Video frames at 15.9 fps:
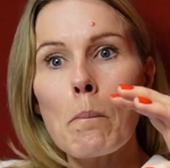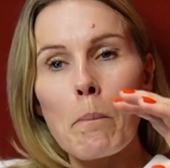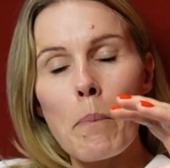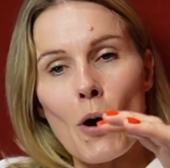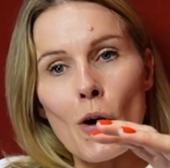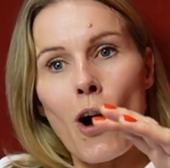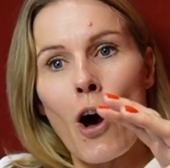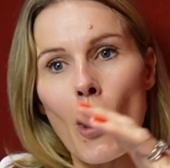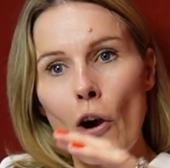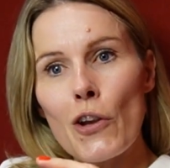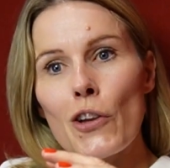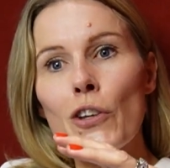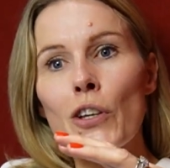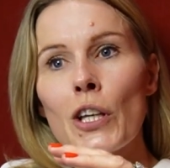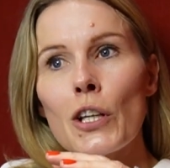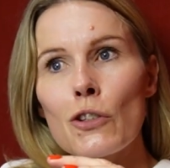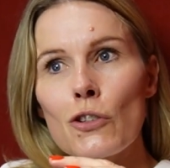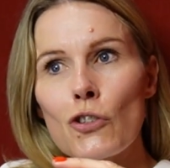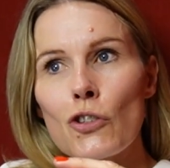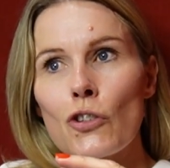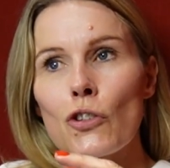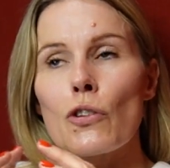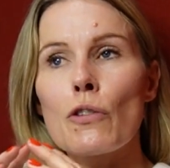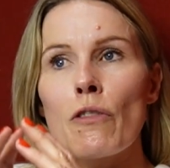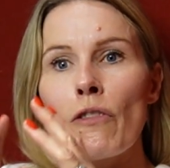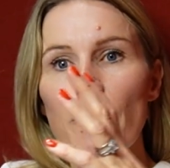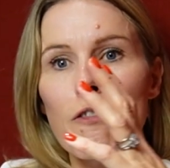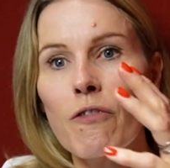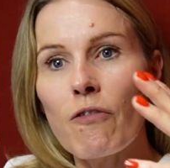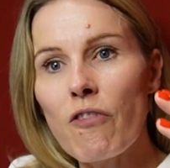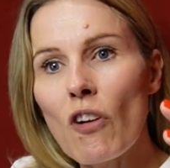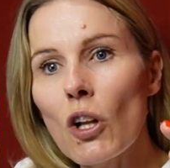But how can you
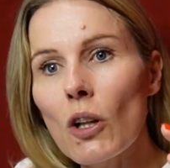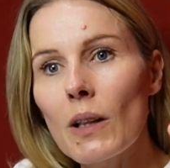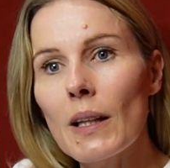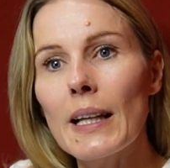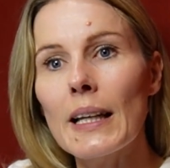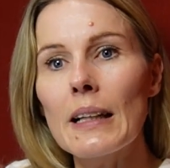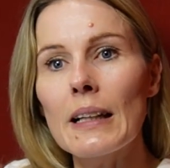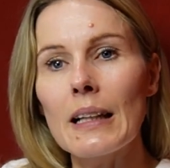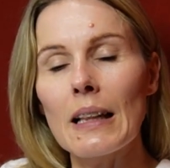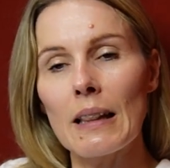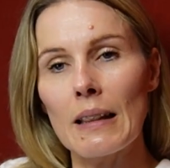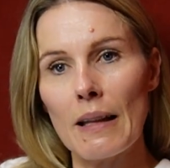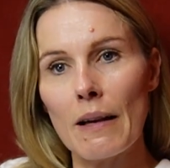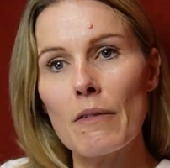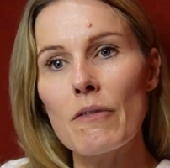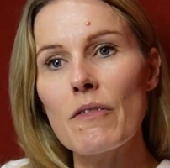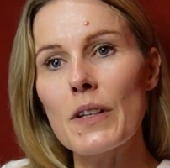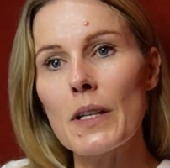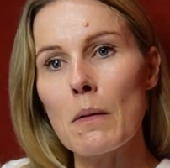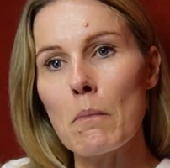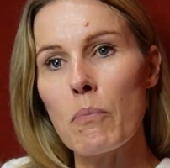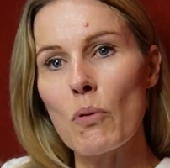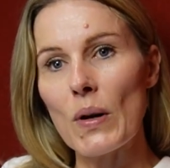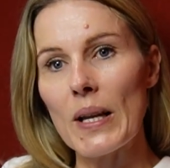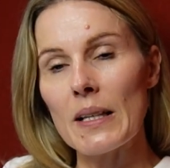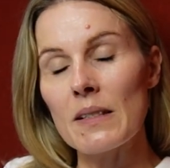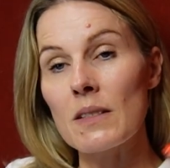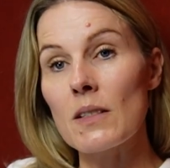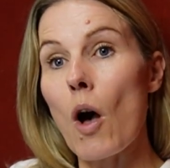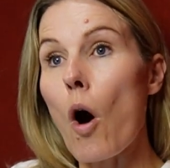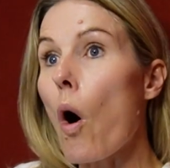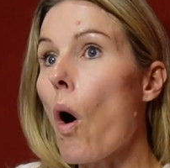fully live and
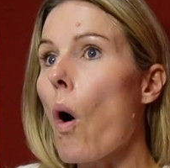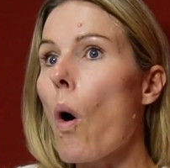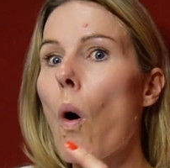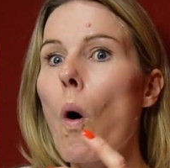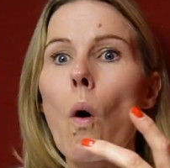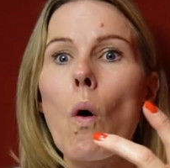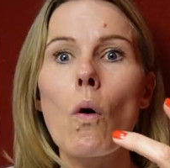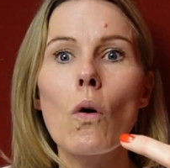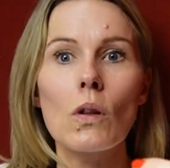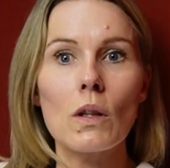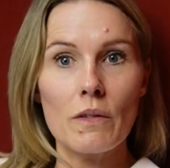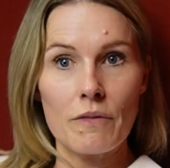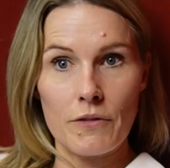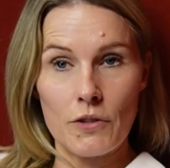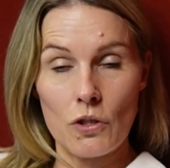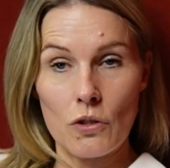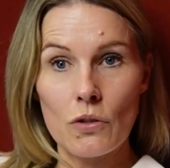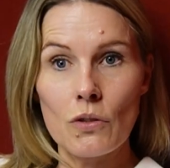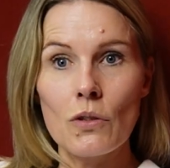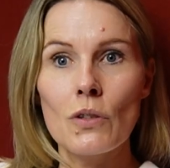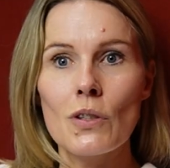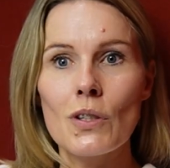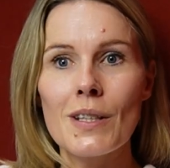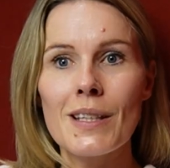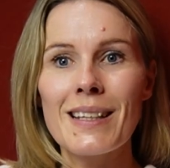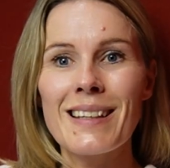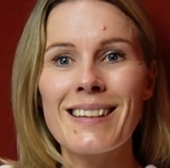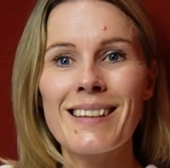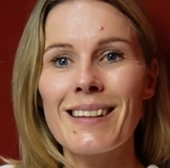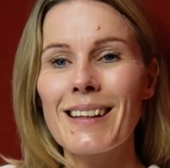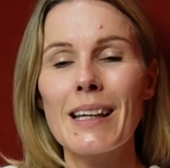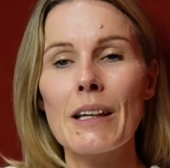embrace all of you
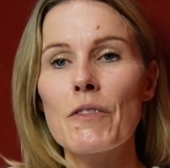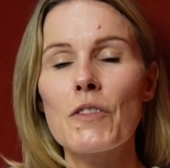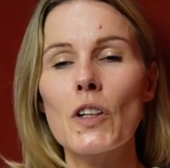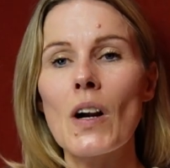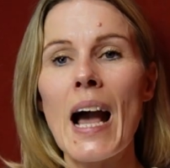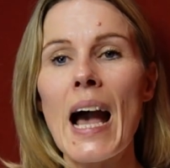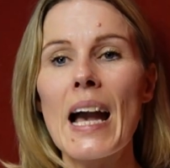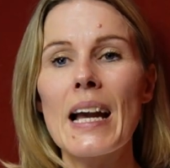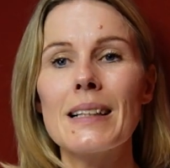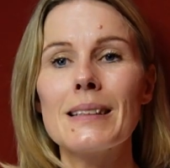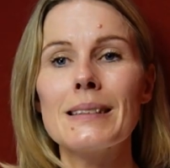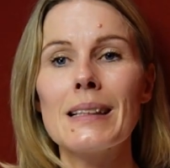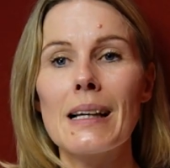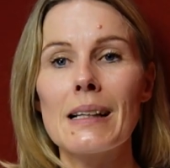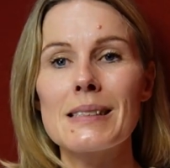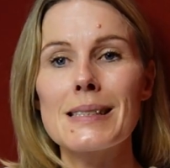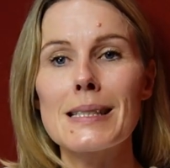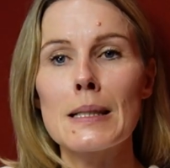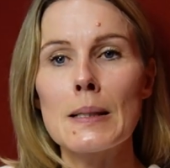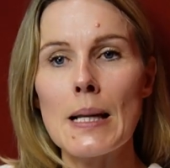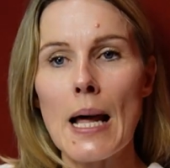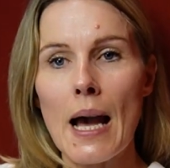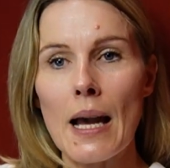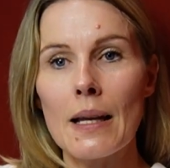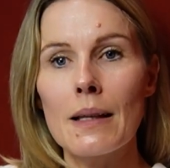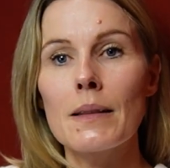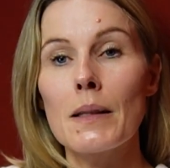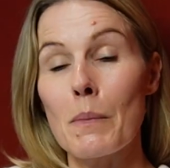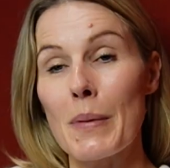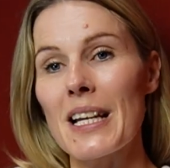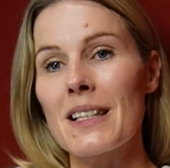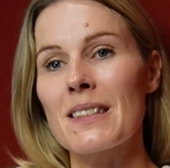if you're hiding and denying
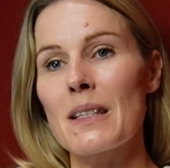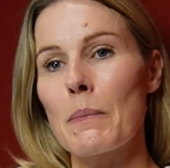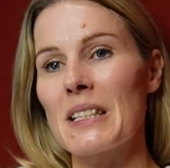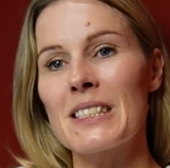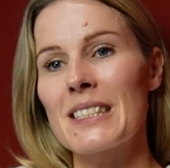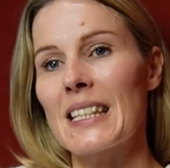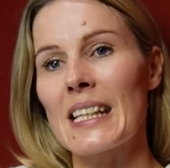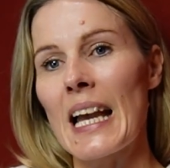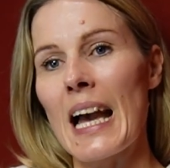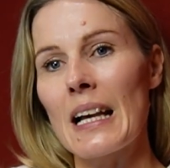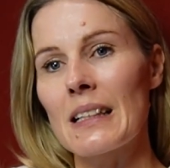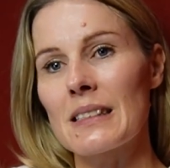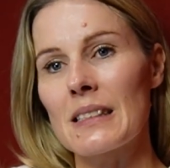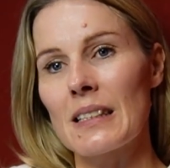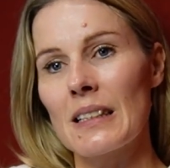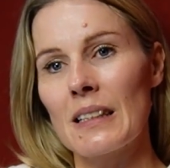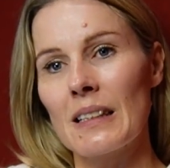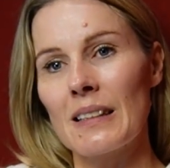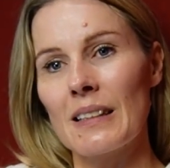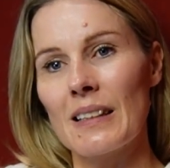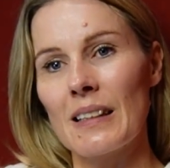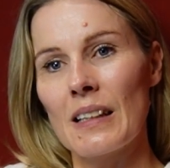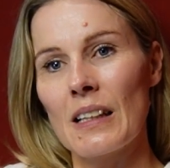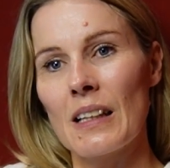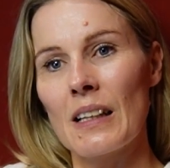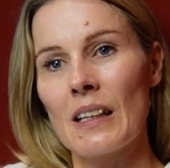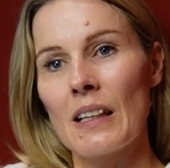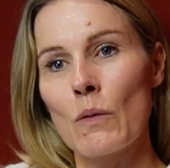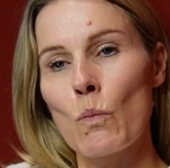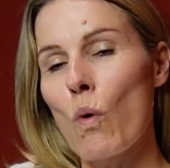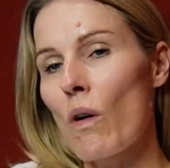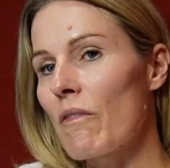the messy bits? You can't.
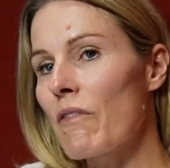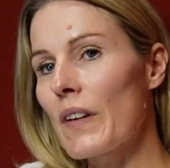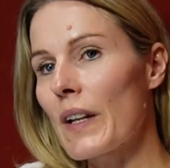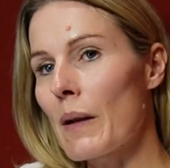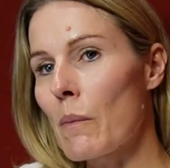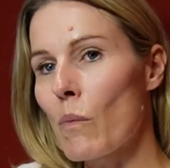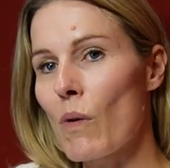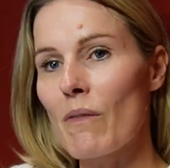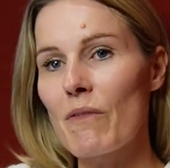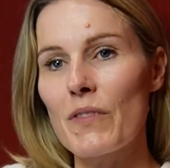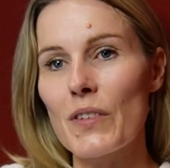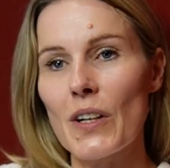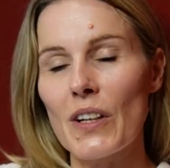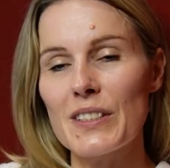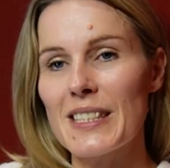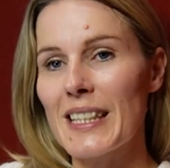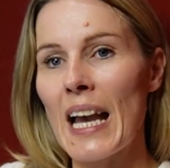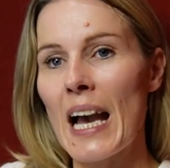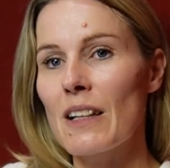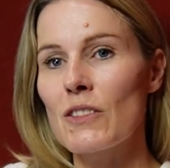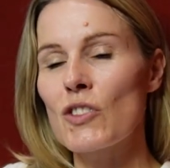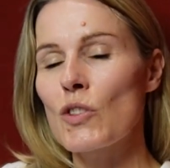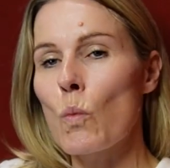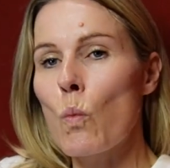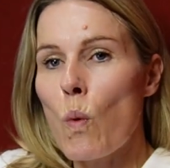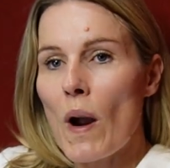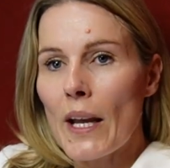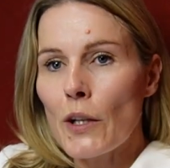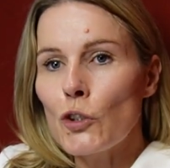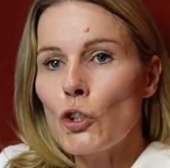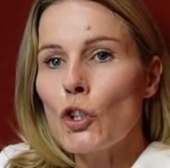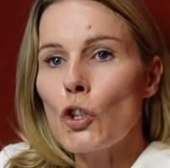One foot in, one foot out. You can't. So
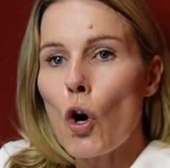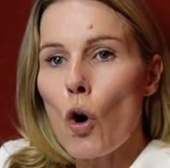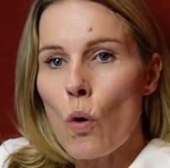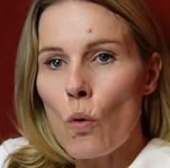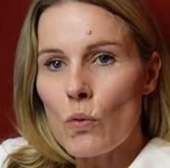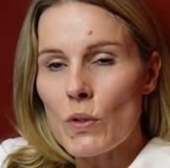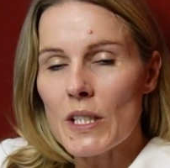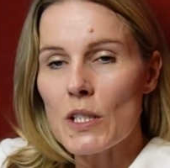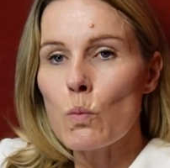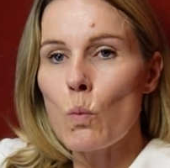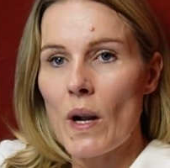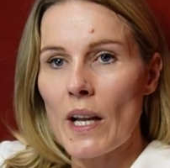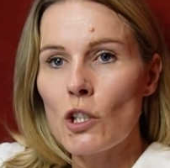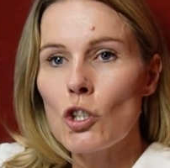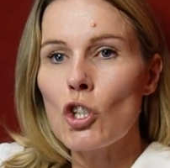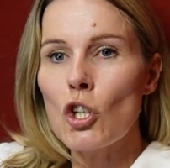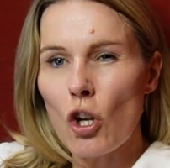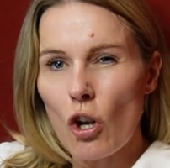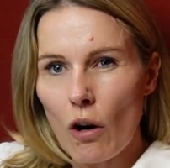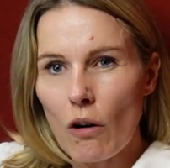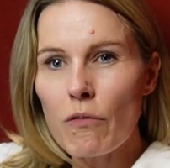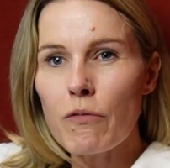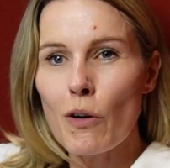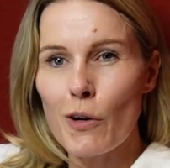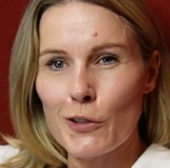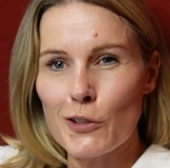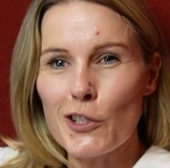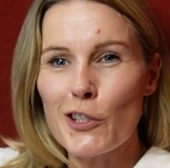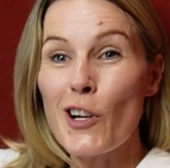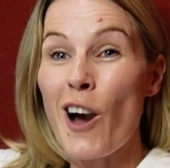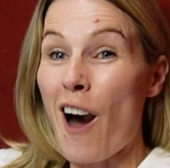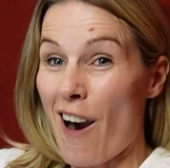when you own it, when you love on
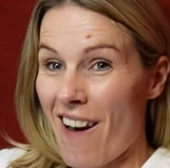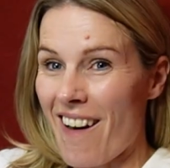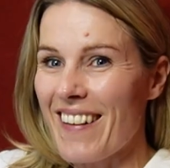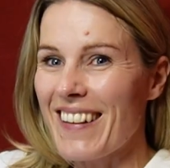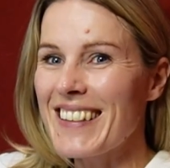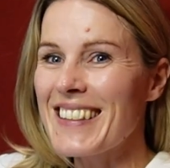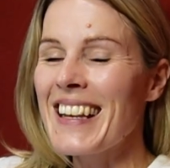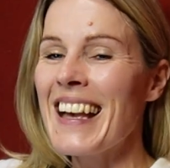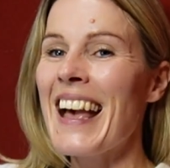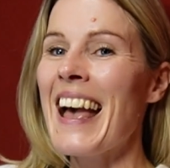you hard,